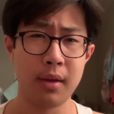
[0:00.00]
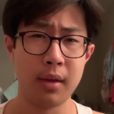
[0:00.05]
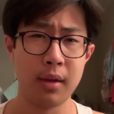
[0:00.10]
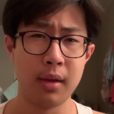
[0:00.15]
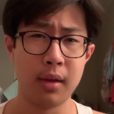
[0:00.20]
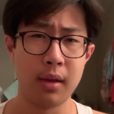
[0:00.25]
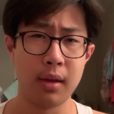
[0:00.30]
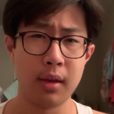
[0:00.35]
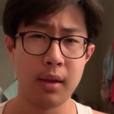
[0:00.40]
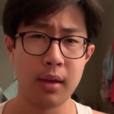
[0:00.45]

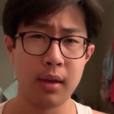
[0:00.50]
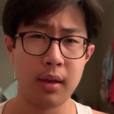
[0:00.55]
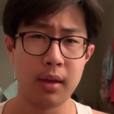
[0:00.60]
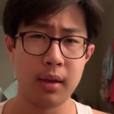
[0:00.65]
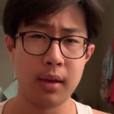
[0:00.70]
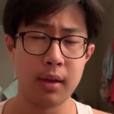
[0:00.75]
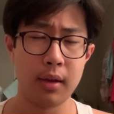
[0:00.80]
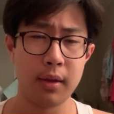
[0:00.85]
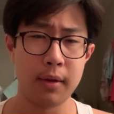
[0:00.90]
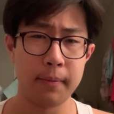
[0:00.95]

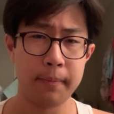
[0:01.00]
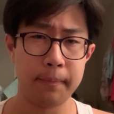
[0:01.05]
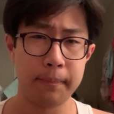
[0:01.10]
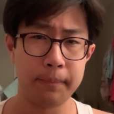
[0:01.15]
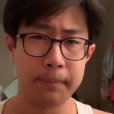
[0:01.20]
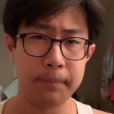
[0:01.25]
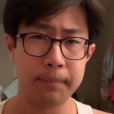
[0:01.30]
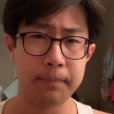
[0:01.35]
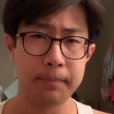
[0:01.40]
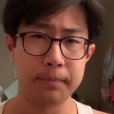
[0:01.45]

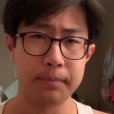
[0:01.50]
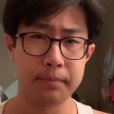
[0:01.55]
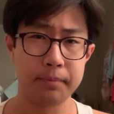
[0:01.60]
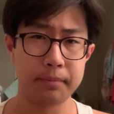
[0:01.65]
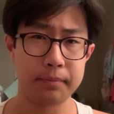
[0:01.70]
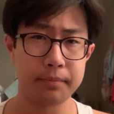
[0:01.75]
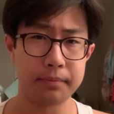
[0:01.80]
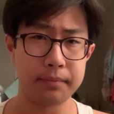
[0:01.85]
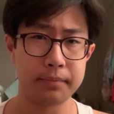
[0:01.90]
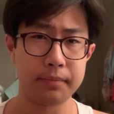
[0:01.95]

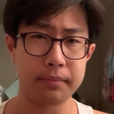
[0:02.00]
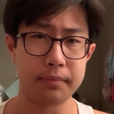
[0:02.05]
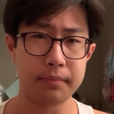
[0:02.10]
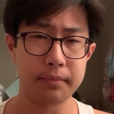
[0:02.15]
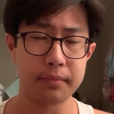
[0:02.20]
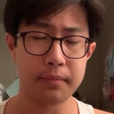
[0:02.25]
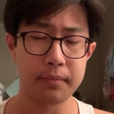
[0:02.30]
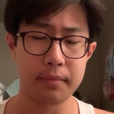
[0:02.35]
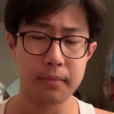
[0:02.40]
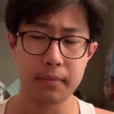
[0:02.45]

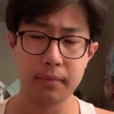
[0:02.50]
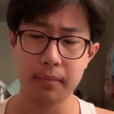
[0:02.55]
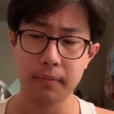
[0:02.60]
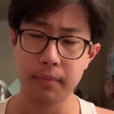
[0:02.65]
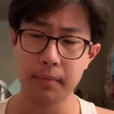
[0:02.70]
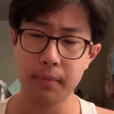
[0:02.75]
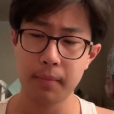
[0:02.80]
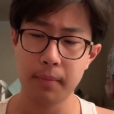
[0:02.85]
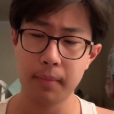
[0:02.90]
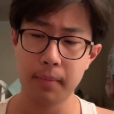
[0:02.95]

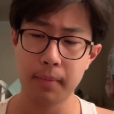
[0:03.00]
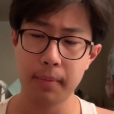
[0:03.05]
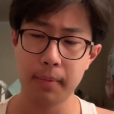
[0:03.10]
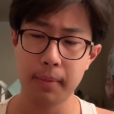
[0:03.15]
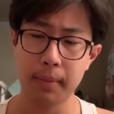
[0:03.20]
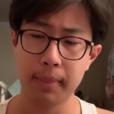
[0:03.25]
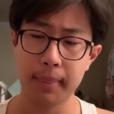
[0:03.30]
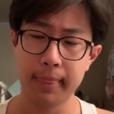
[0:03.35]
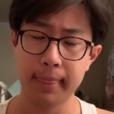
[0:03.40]
(silence)